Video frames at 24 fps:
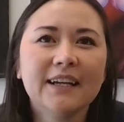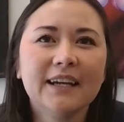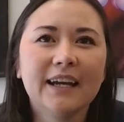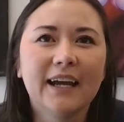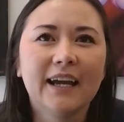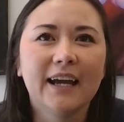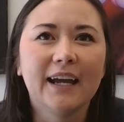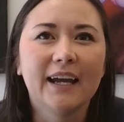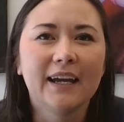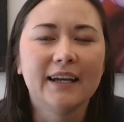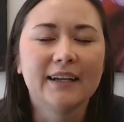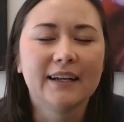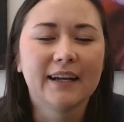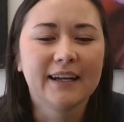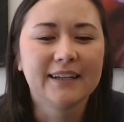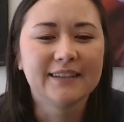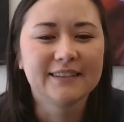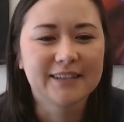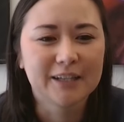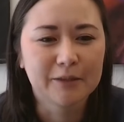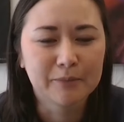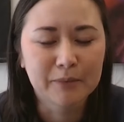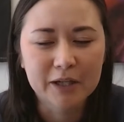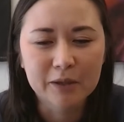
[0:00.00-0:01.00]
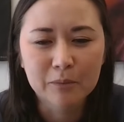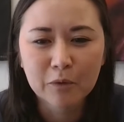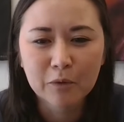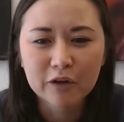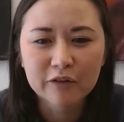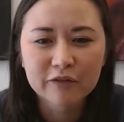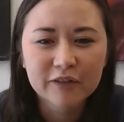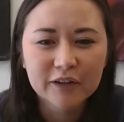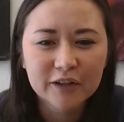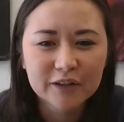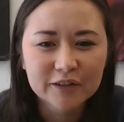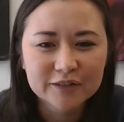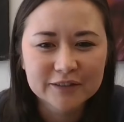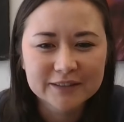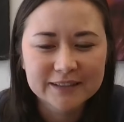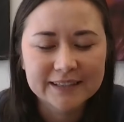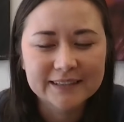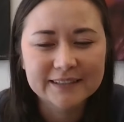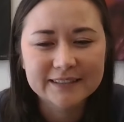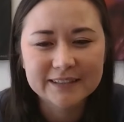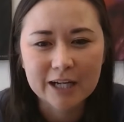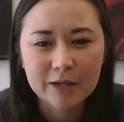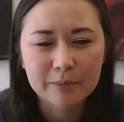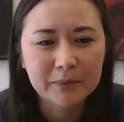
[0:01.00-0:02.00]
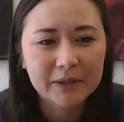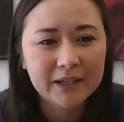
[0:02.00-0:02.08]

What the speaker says: And as they metamorphose, they stop